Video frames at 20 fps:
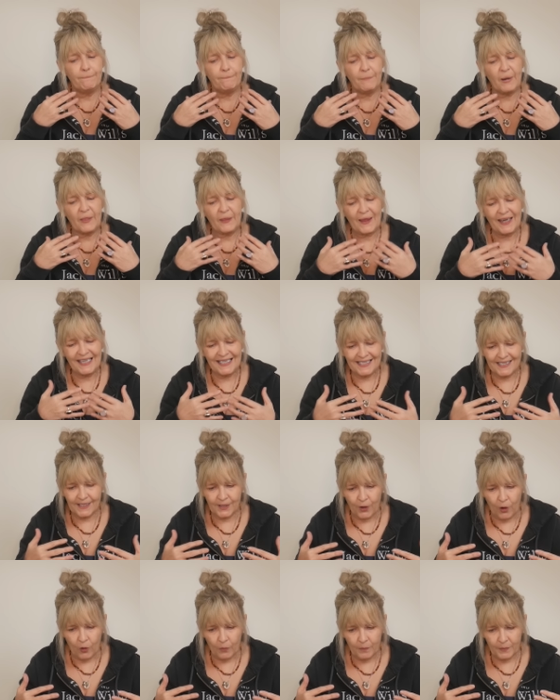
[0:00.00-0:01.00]
but then it
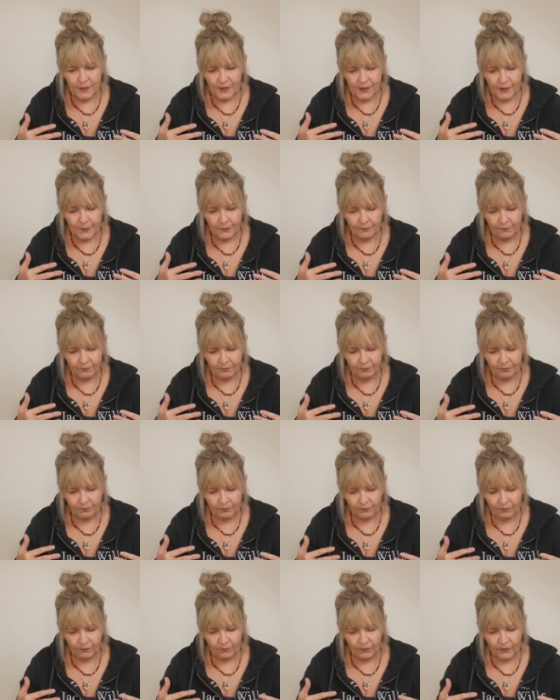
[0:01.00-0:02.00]
stops.
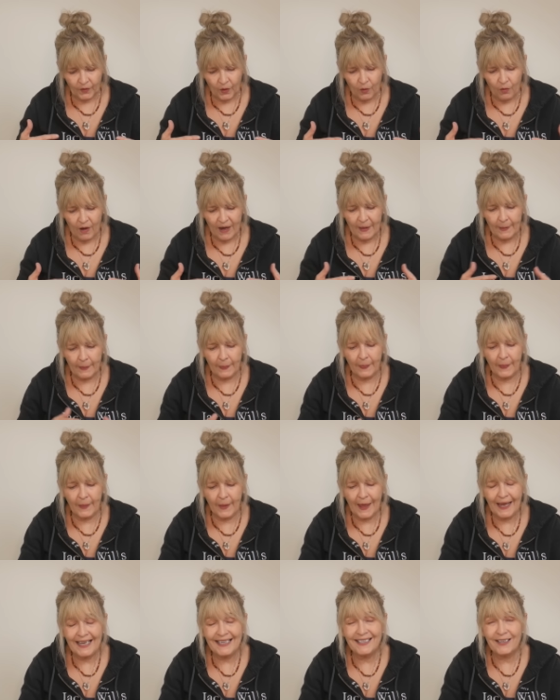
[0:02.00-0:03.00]
All right,
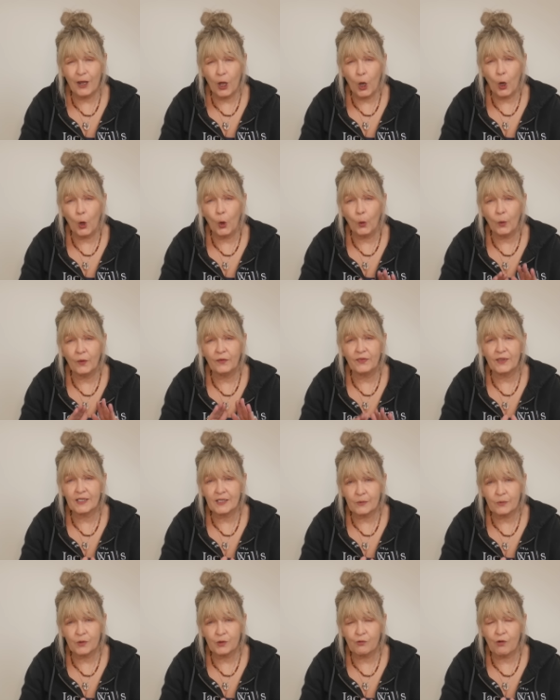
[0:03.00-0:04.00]
they know
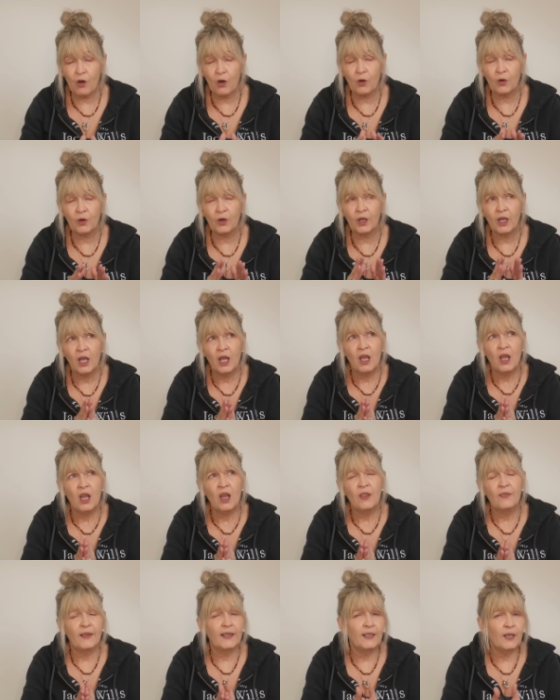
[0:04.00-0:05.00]
this was wrong.
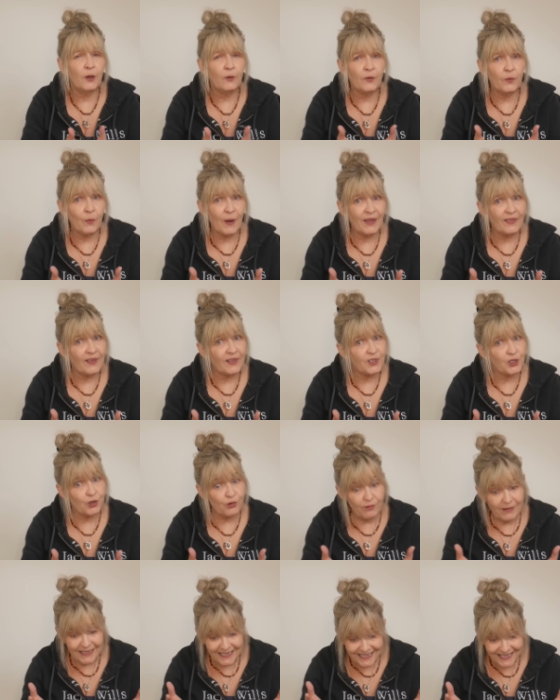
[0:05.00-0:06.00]
They know the way they
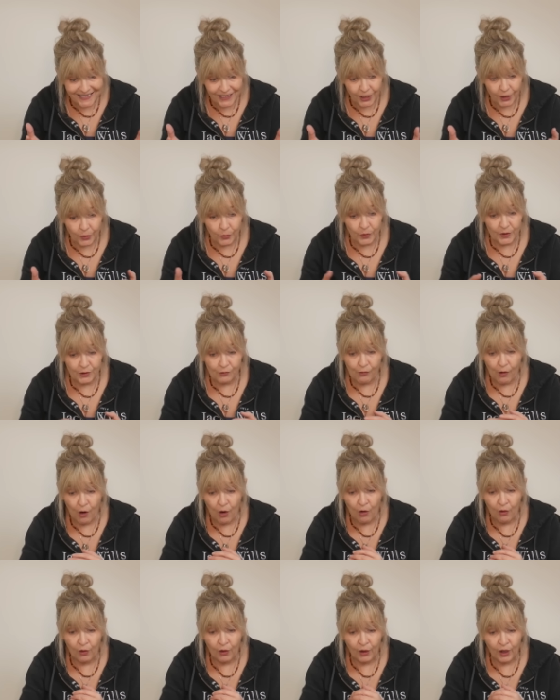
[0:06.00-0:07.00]
treated you was
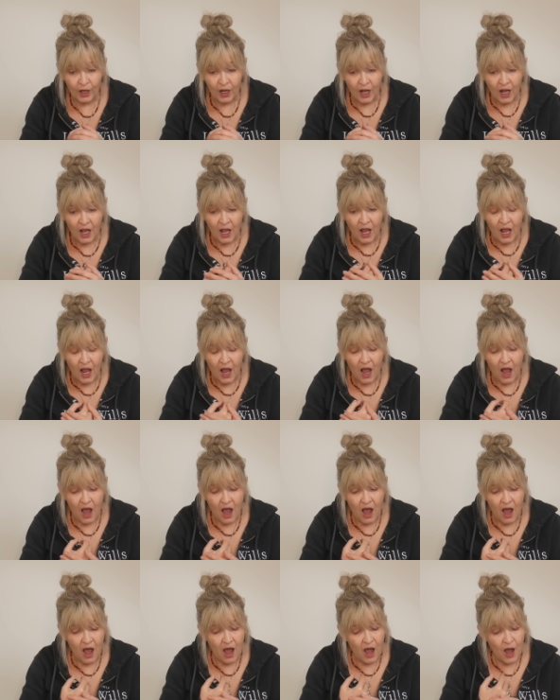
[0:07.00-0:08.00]
wrong.
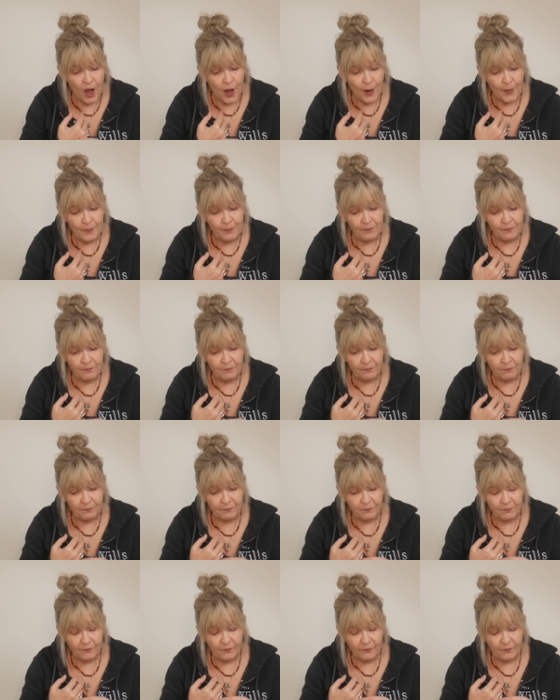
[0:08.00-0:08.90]
Um...